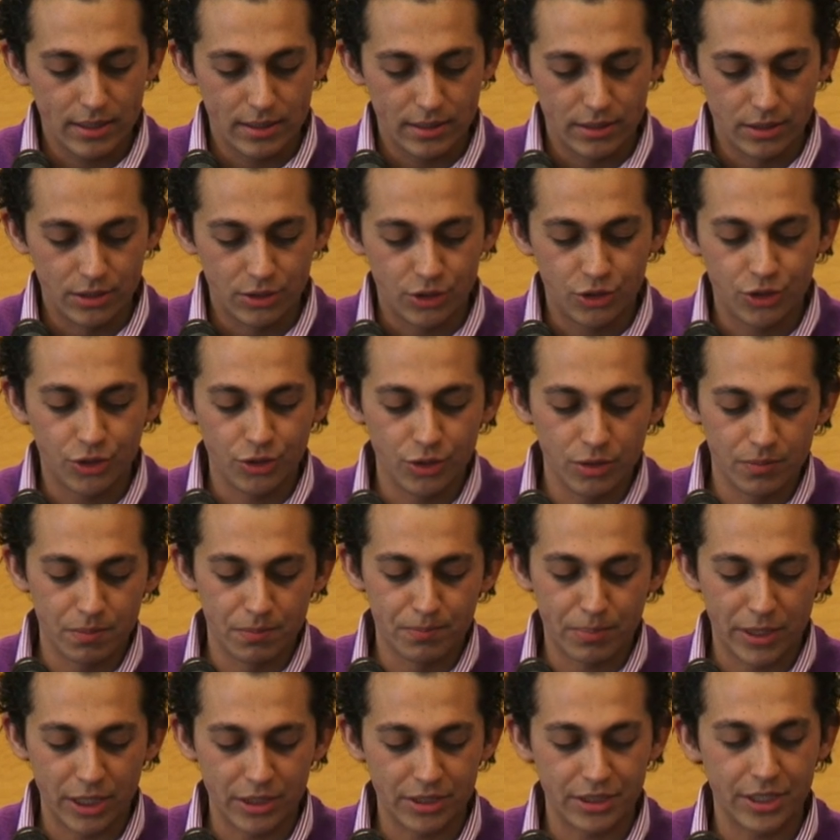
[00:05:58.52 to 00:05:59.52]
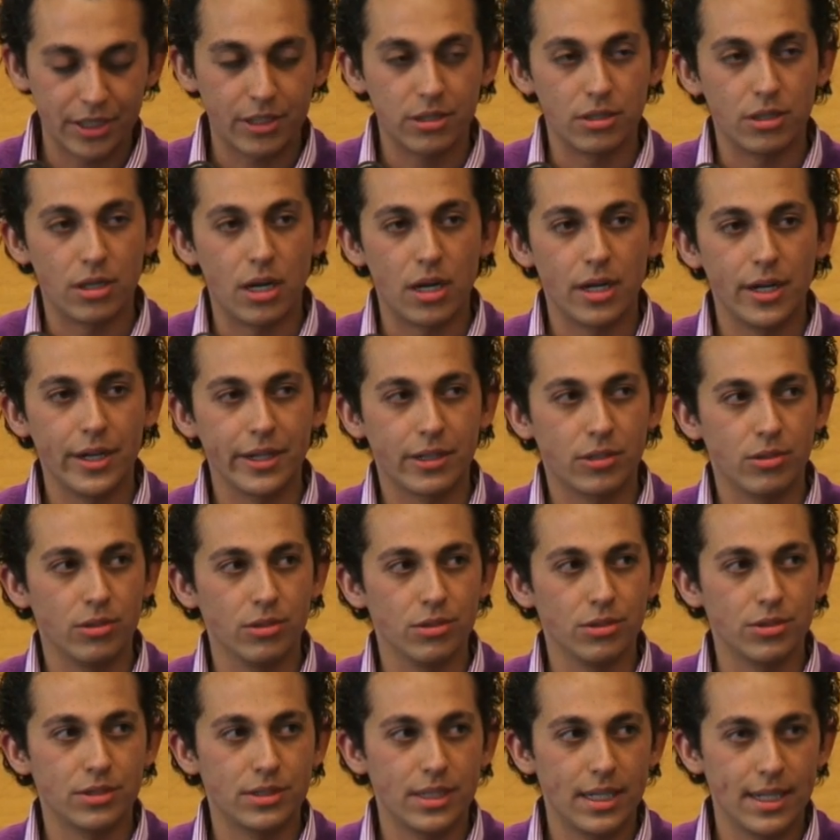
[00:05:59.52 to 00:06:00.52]
The two particular
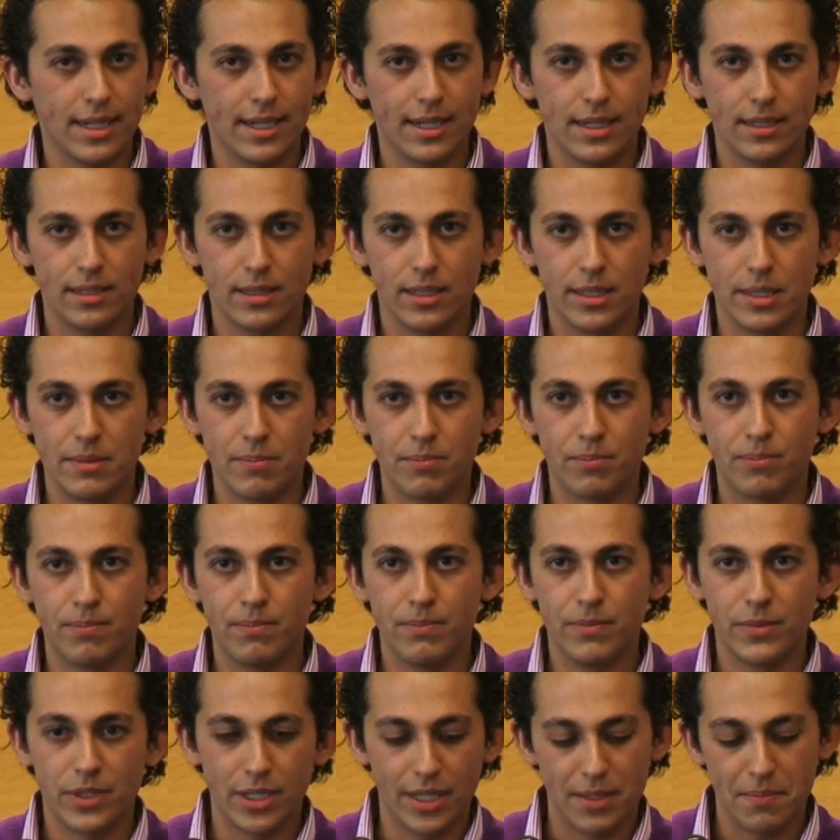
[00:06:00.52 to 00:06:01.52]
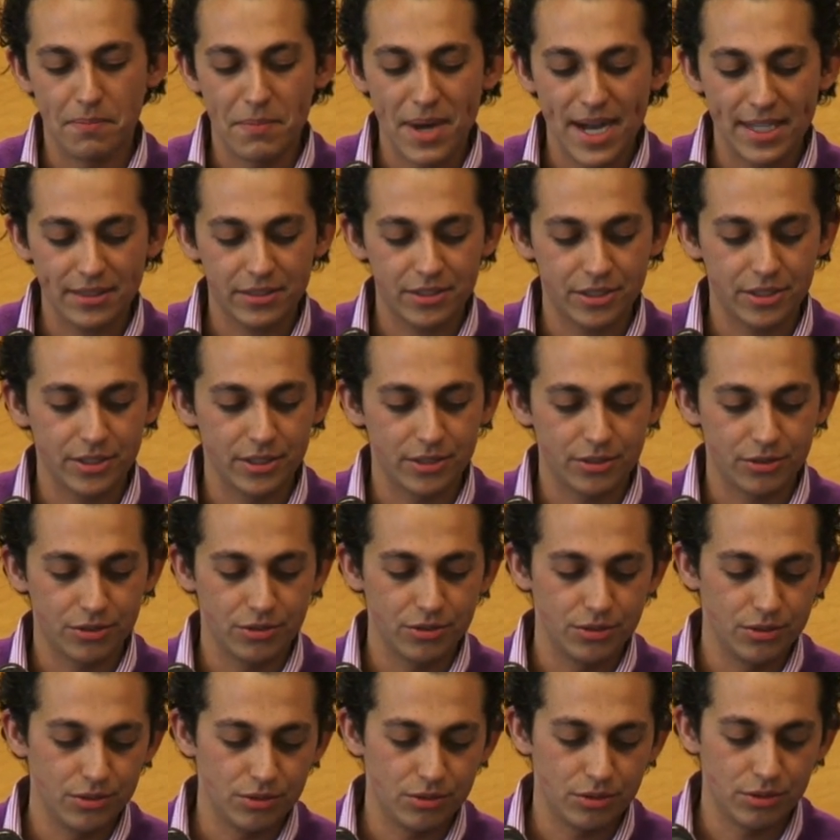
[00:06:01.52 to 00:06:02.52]
articles that that matter
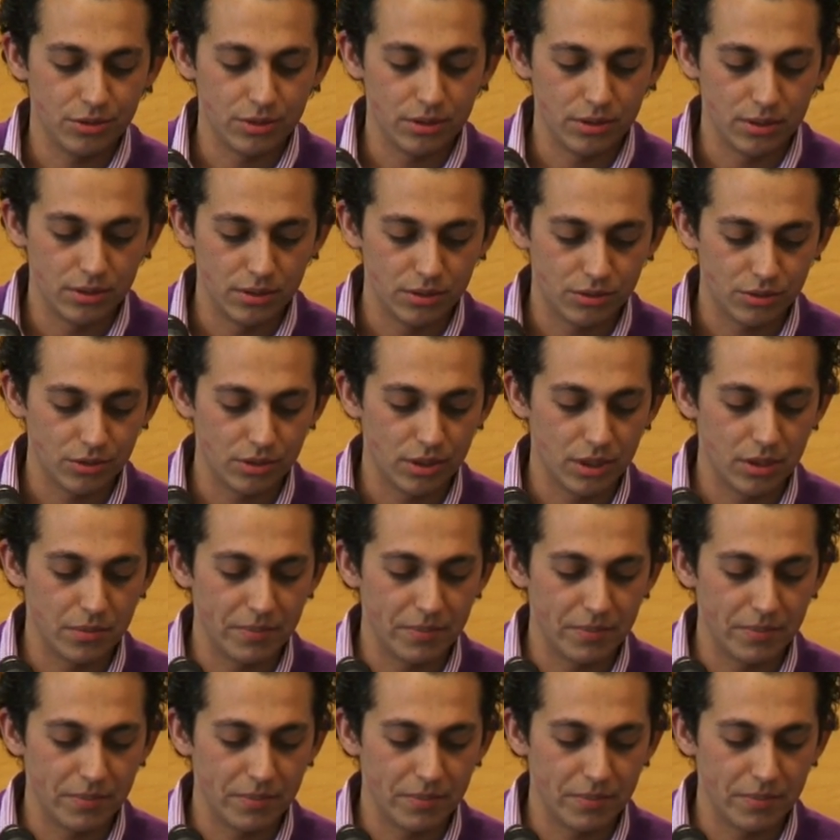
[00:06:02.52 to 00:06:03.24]
to the